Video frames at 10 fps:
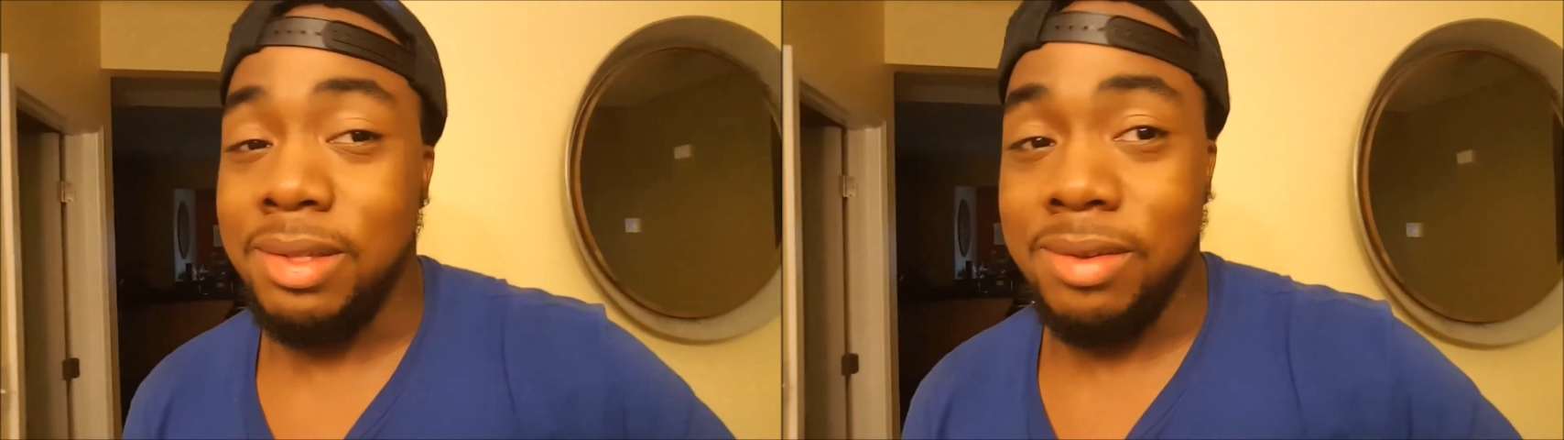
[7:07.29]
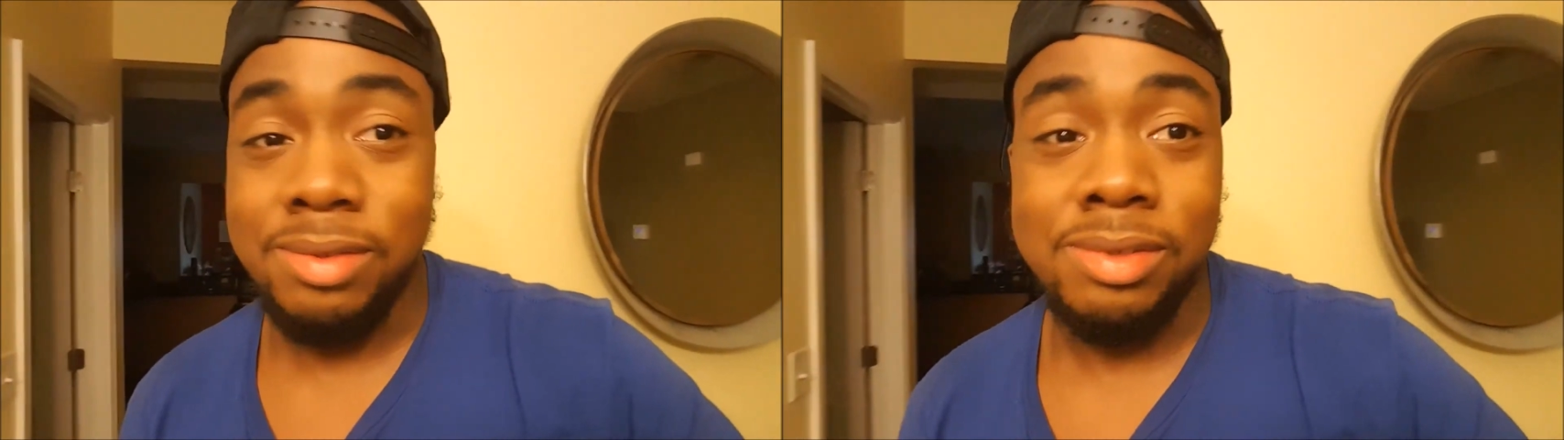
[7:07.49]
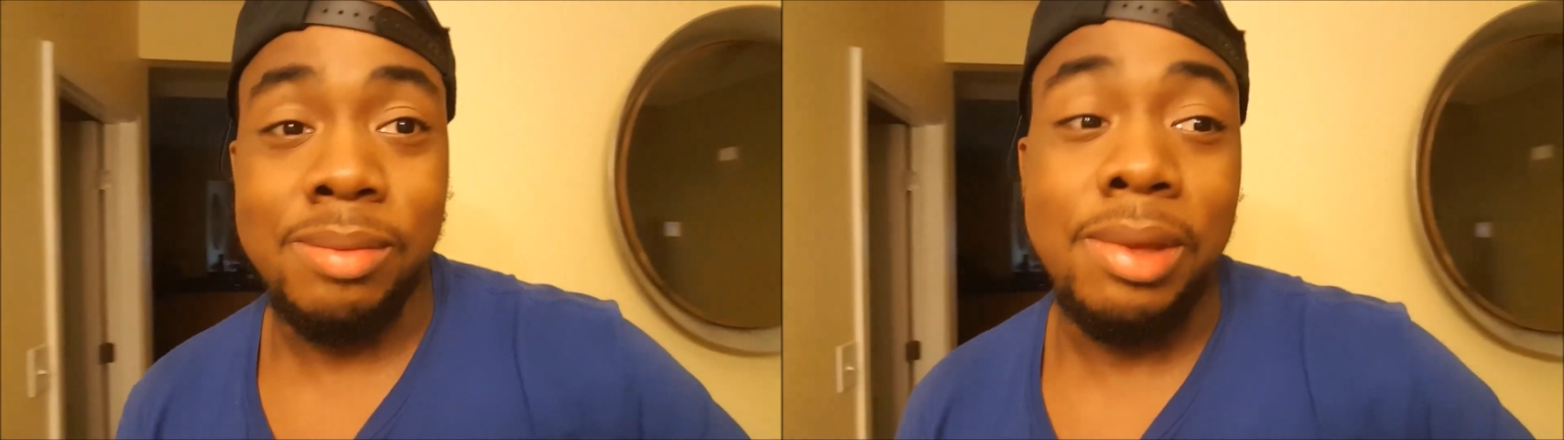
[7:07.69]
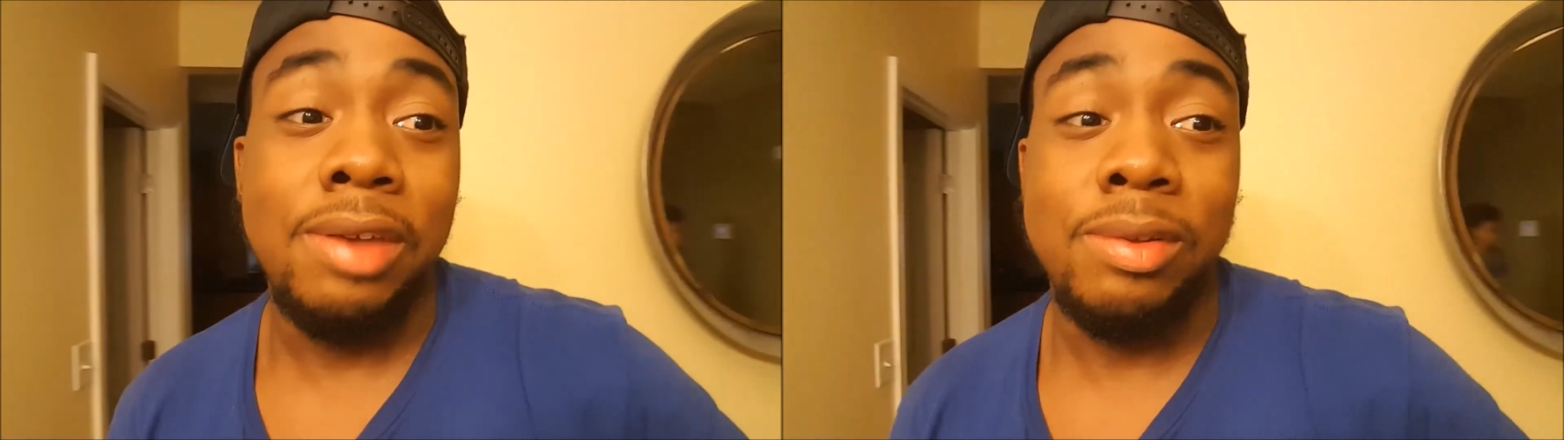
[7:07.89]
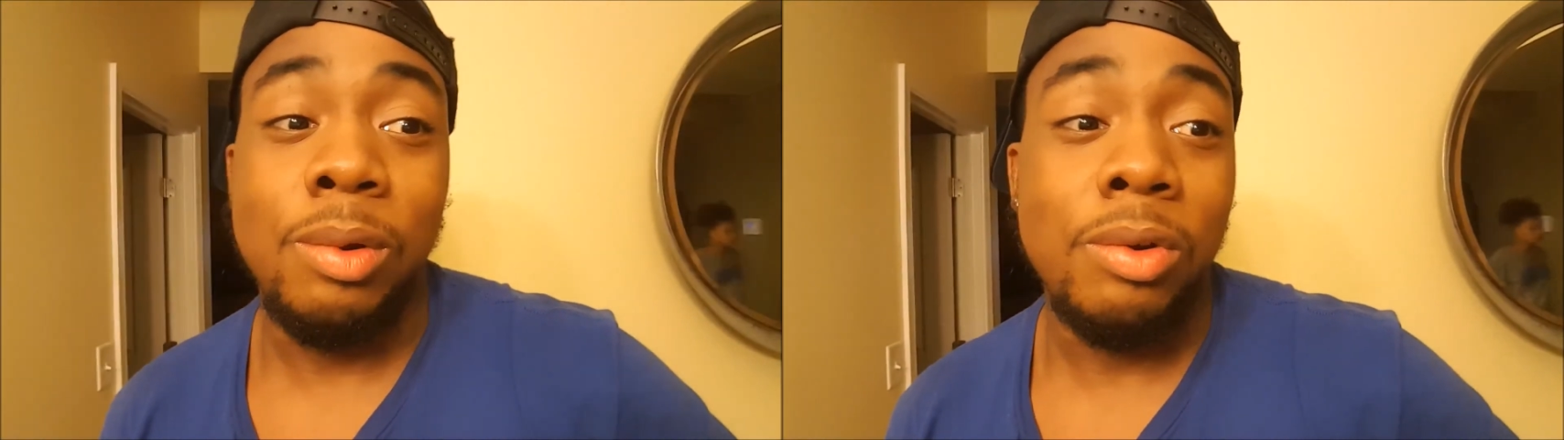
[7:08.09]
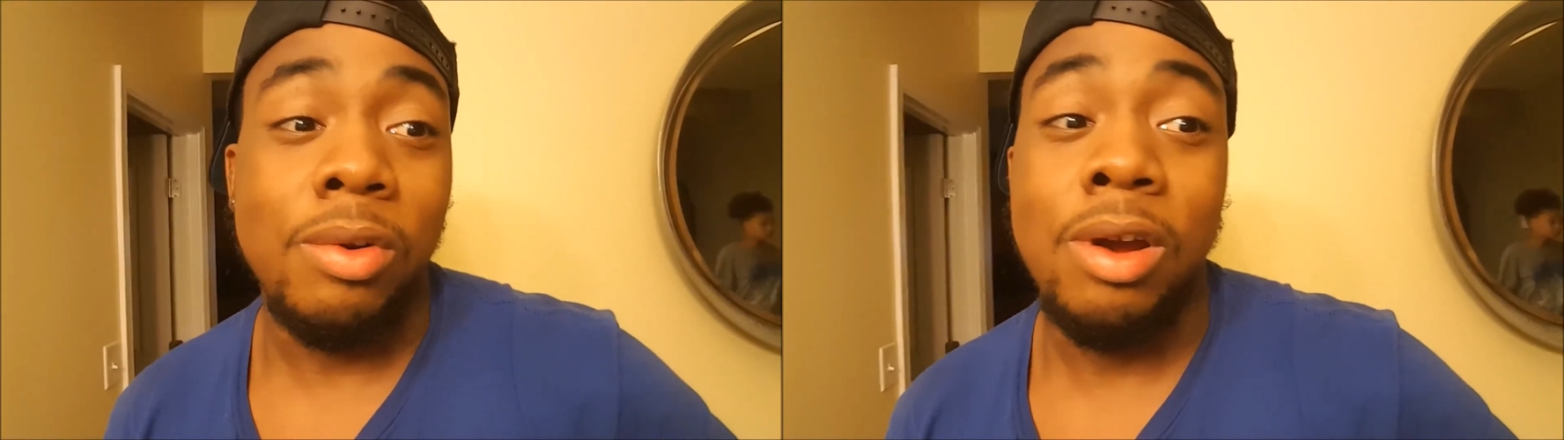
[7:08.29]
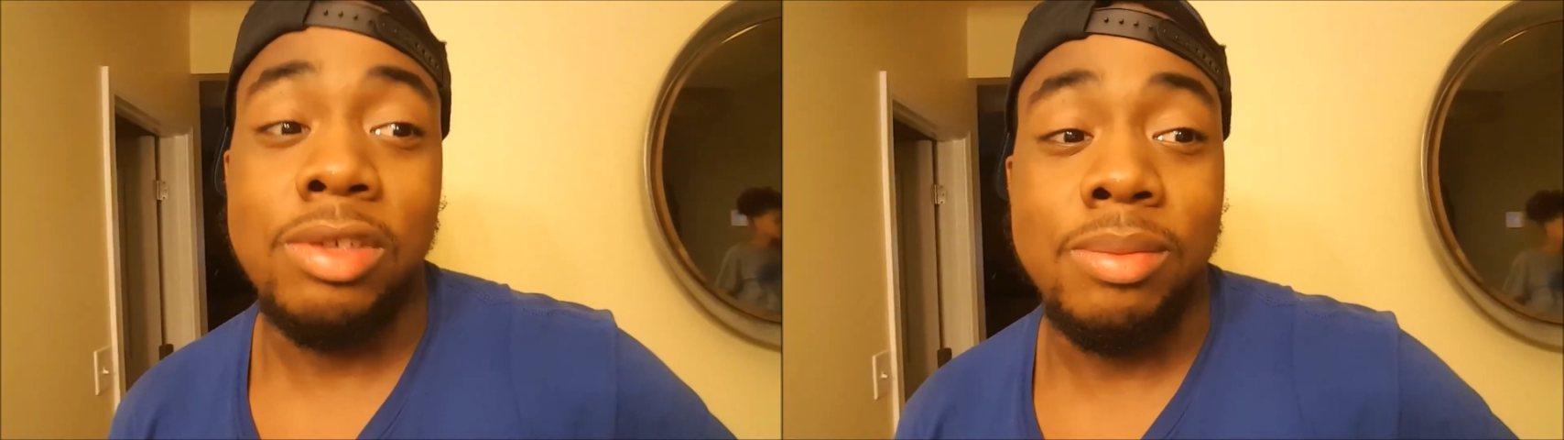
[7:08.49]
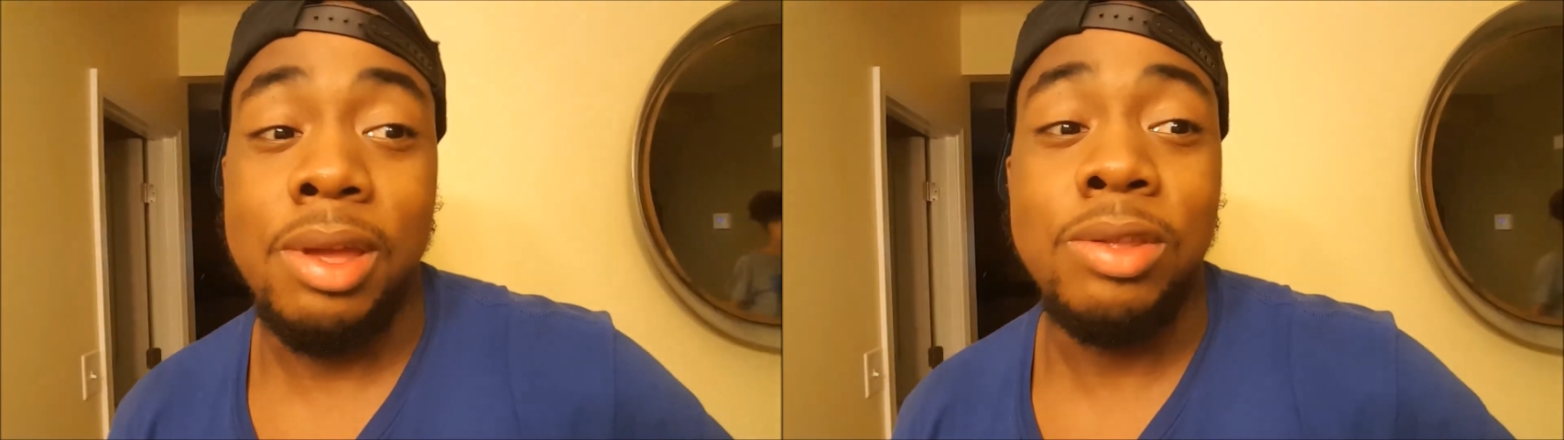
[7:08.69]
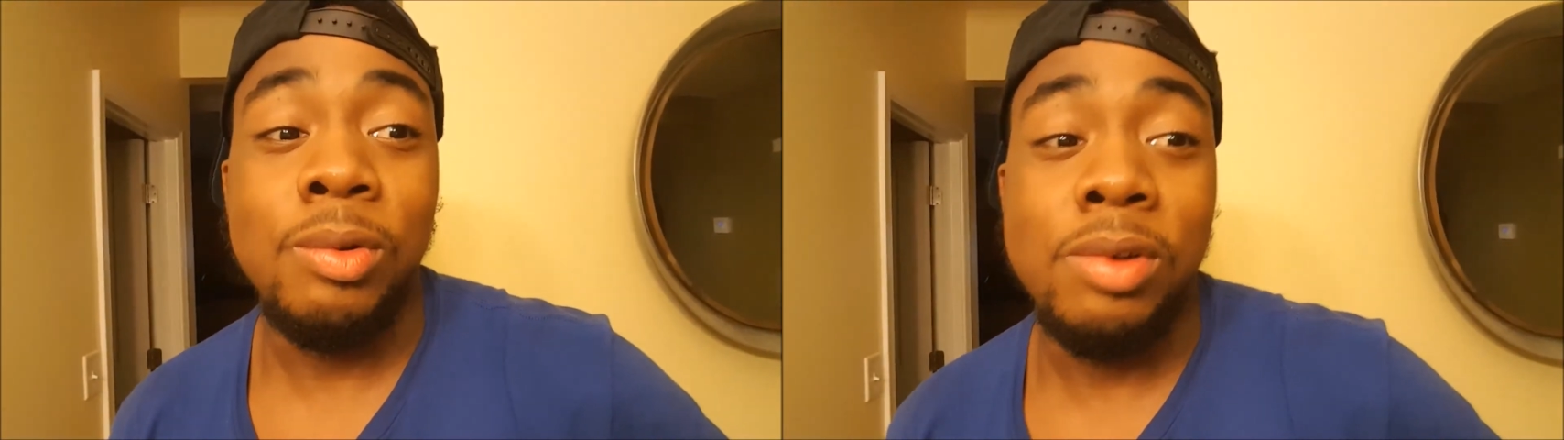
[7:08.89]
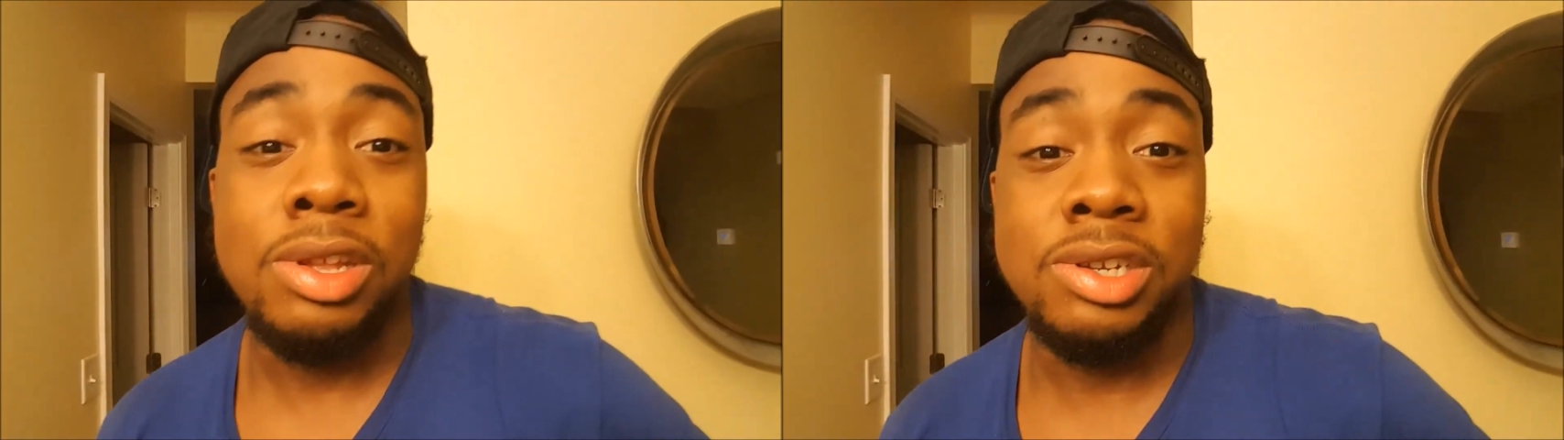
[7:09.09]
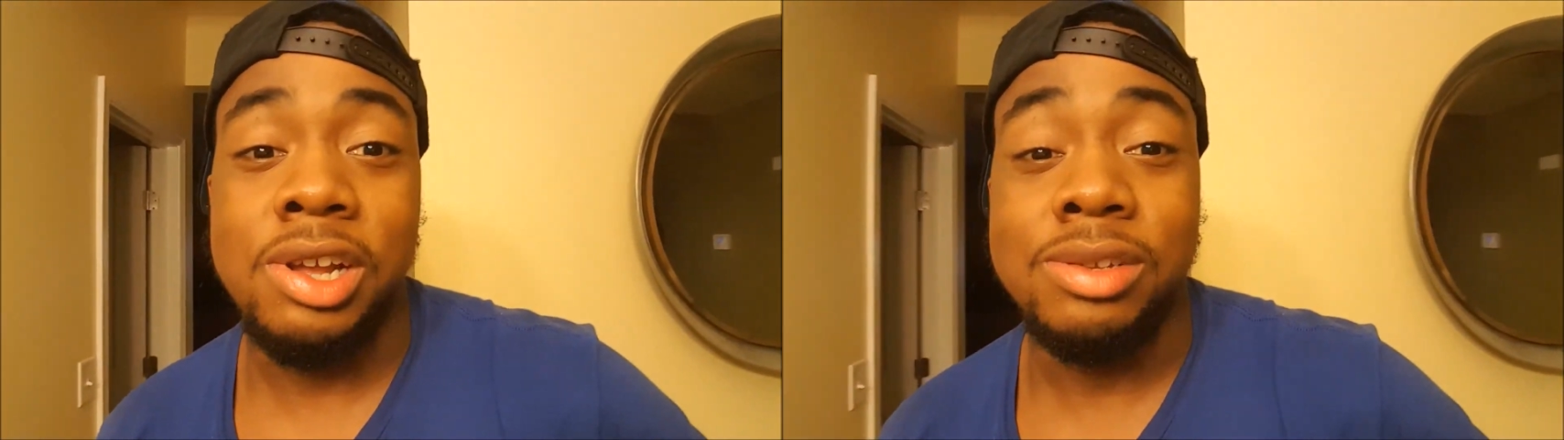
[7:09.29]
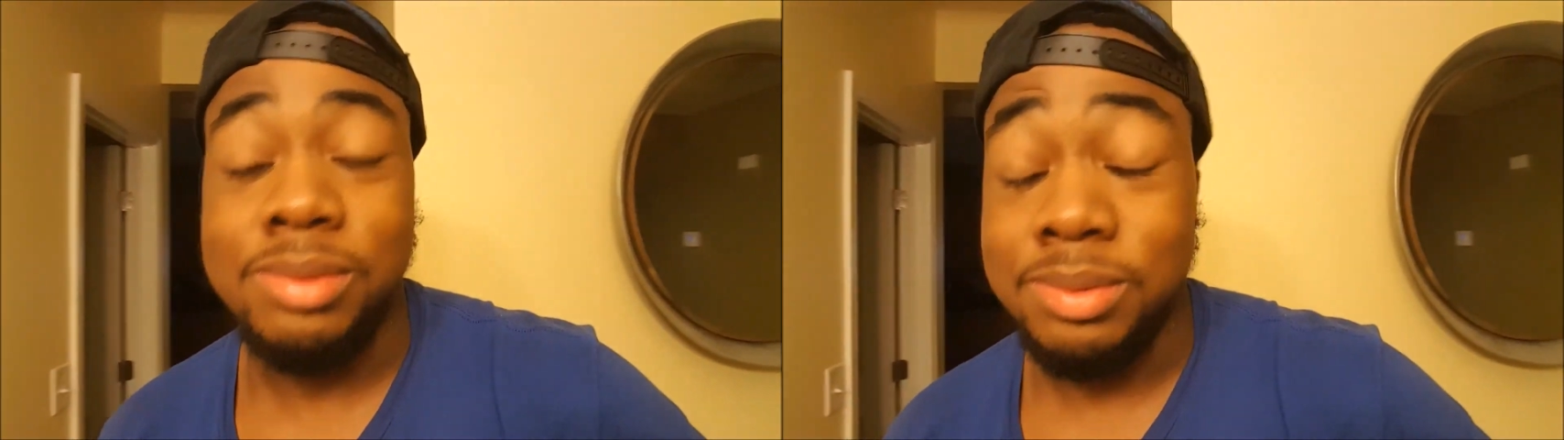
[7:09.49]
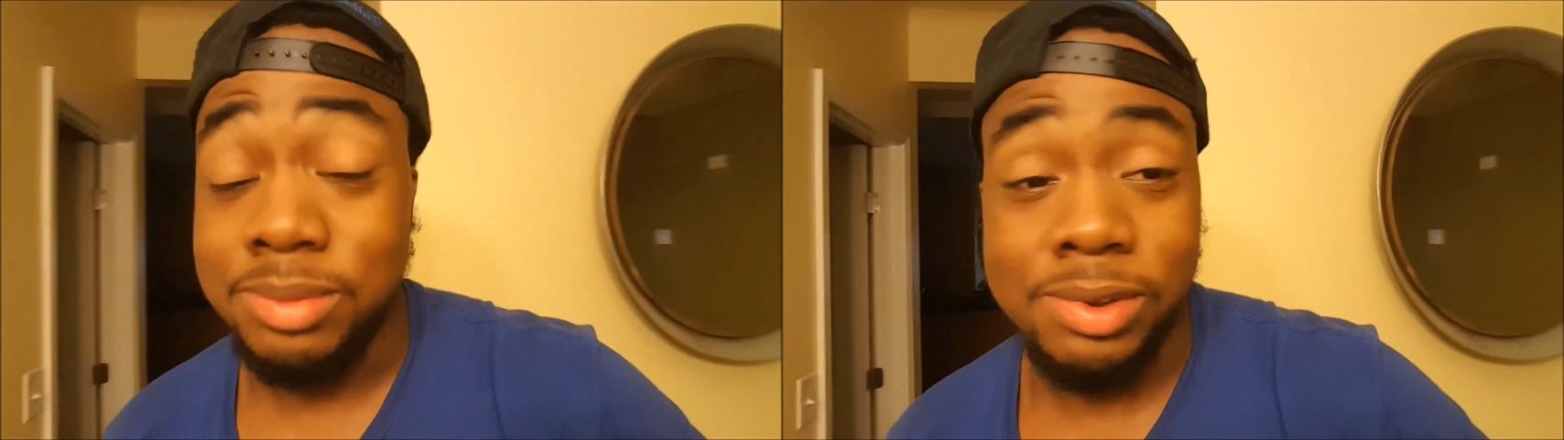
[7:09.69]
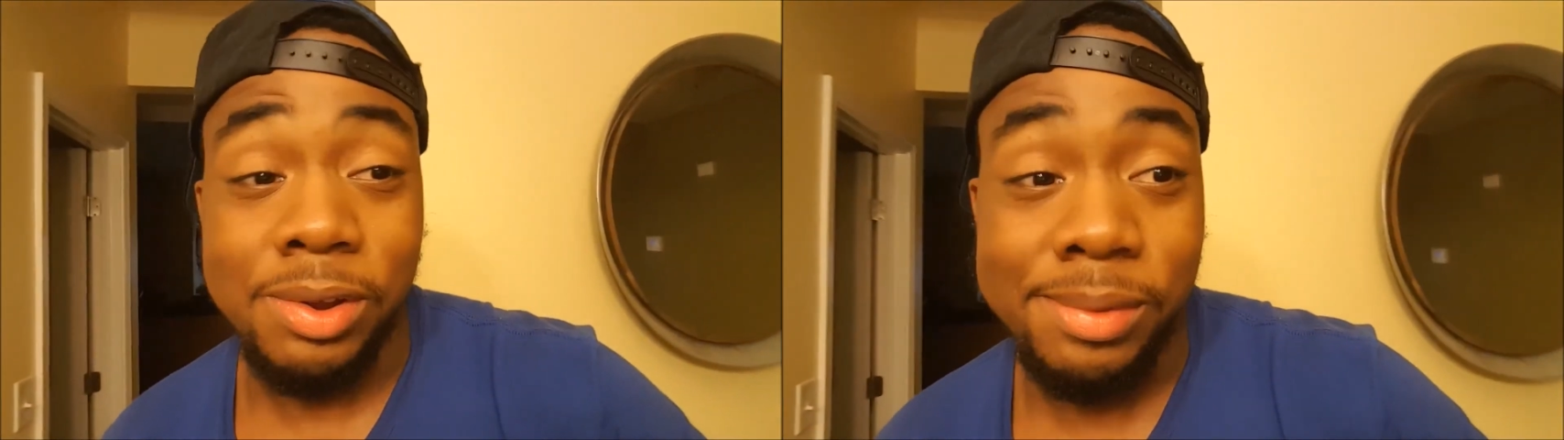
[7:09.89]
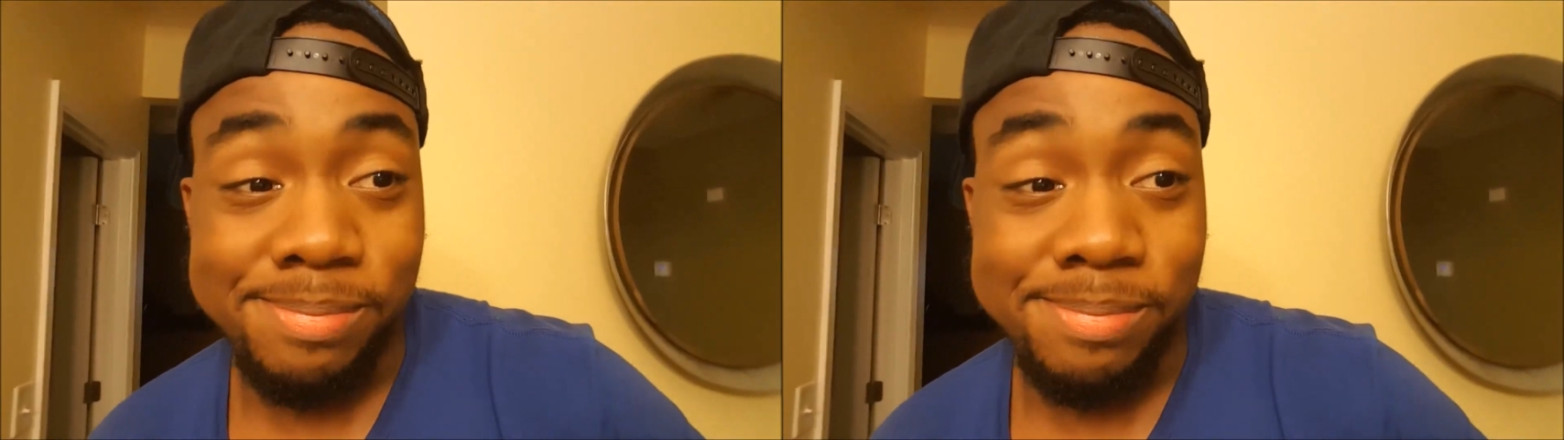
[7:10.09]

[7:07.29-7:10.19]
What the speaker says: There's some lines I won't cross. I'm not doing the challenge. I'm sorry.